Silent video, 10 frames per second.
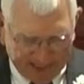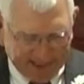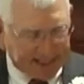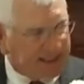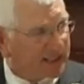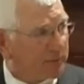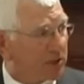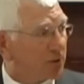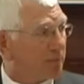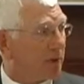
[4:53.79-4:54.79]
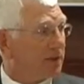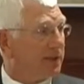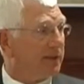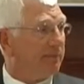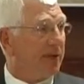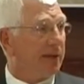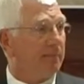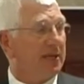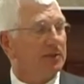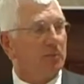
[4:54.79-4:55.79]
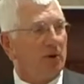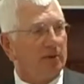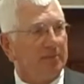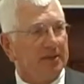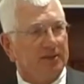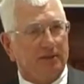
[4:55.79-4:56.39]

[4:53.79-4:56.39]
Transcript: It takes a special person to be in baseball and be